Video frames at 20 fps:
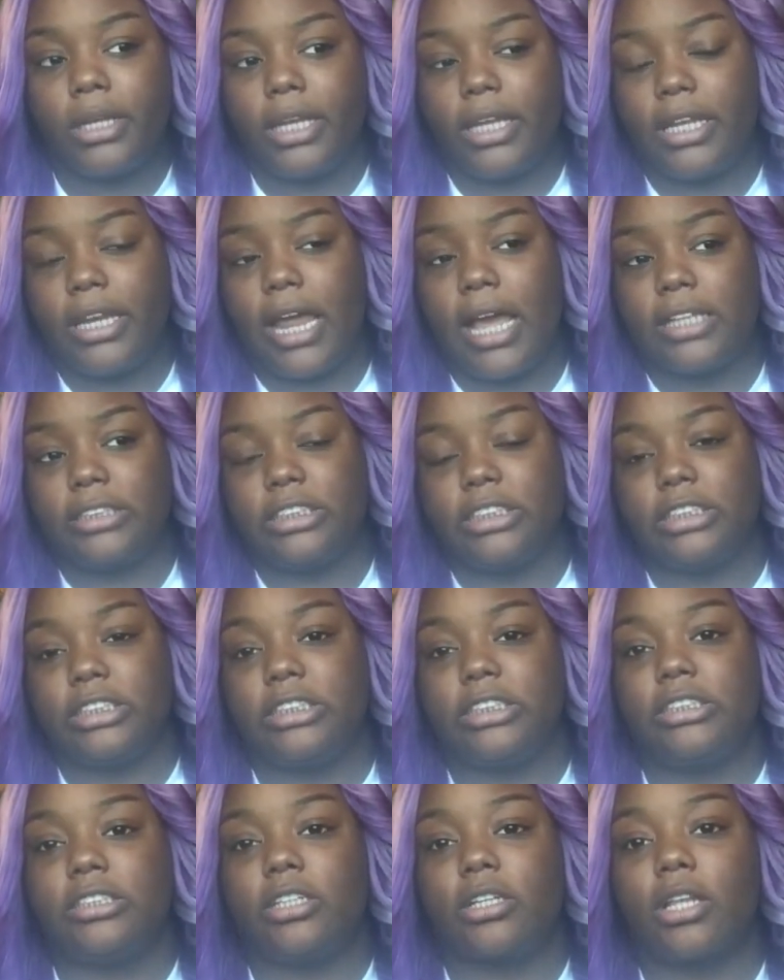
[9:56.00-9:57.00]
and I
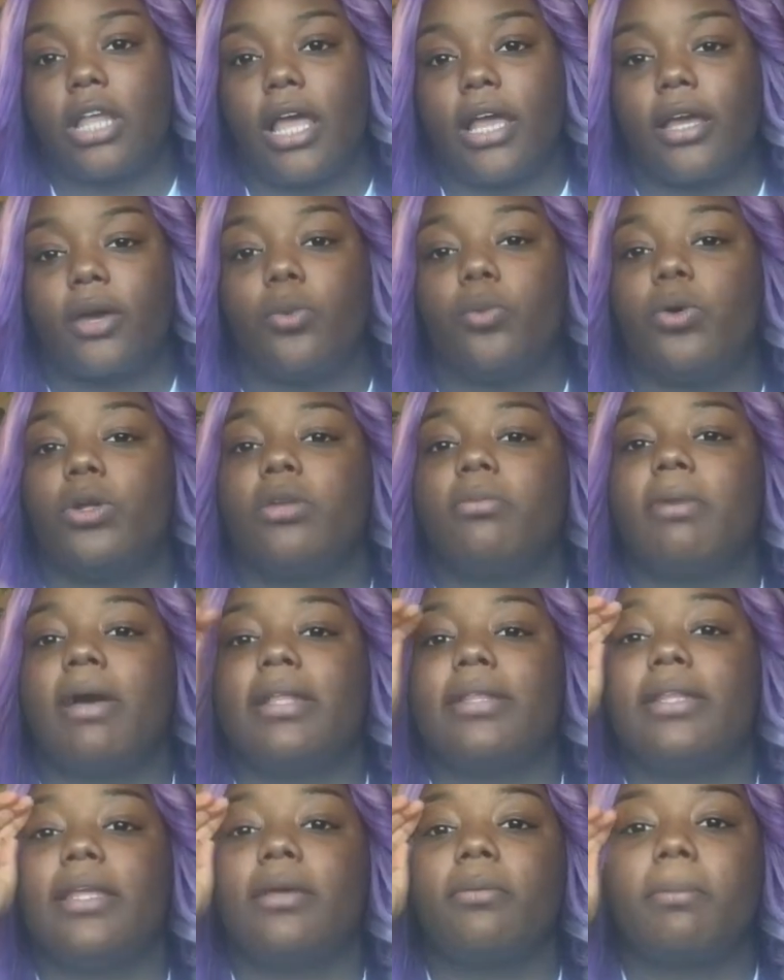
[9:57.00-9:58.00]
just took like one of my
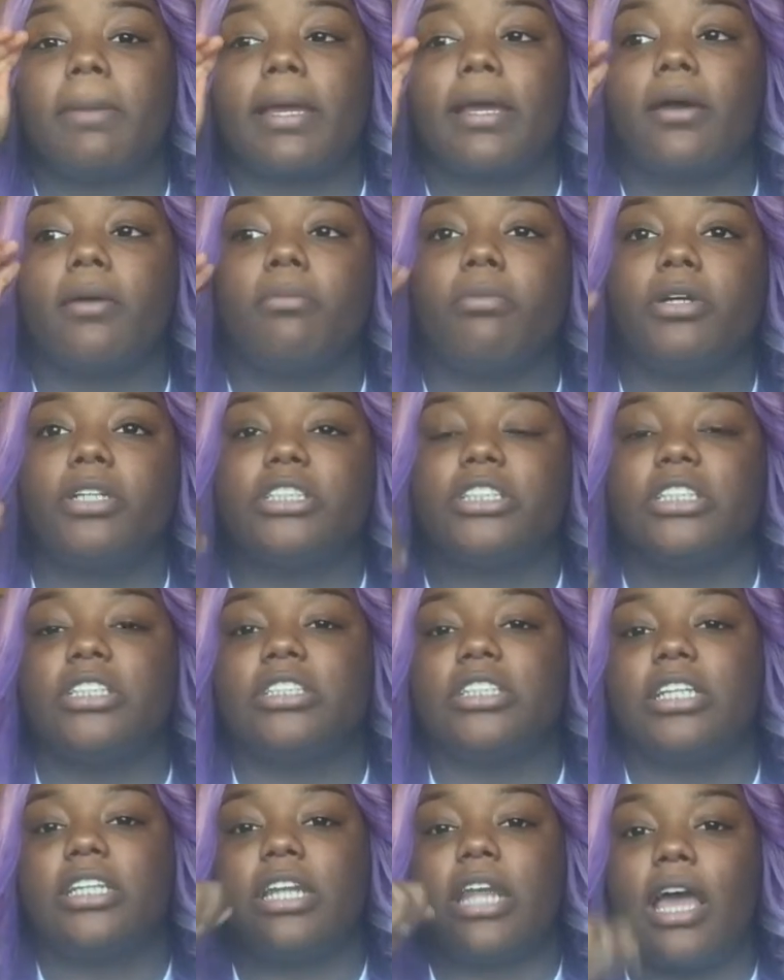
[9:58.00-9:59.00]
thick makeup brushes
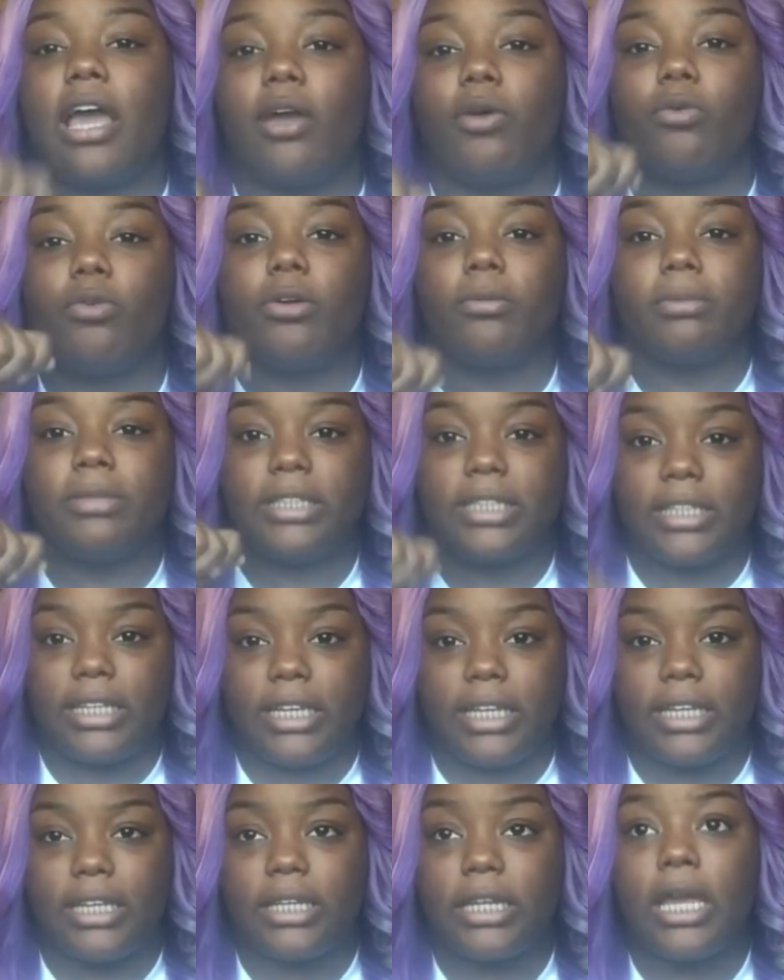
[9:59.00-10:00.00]
and I rubbed it
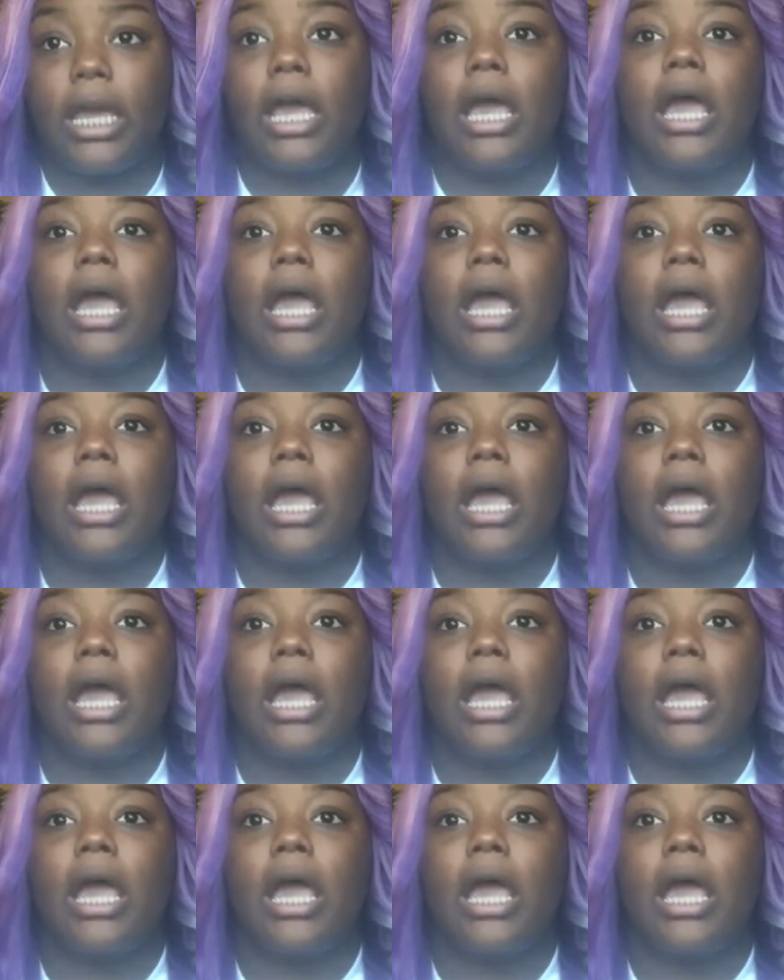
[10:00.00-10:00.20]
in.